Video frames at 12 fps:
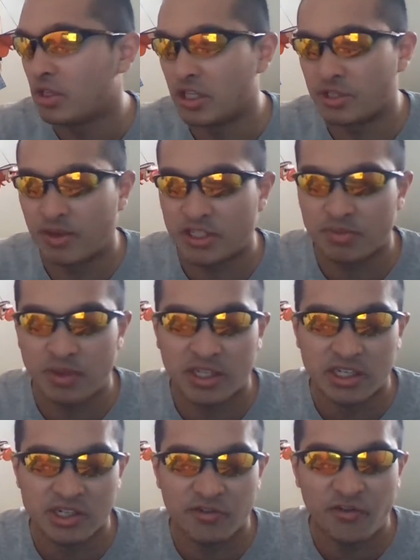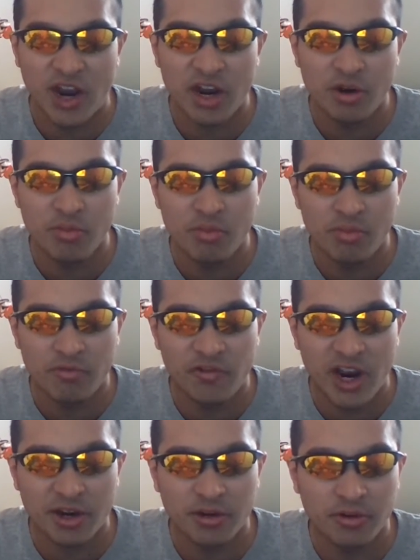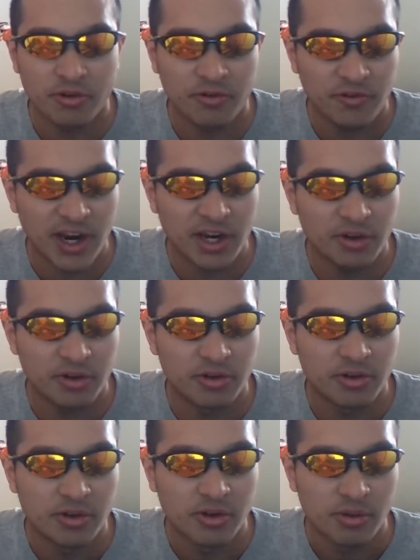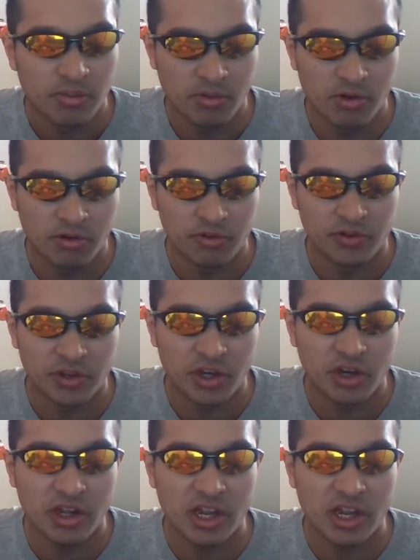is about to make his final, final, final move, you know?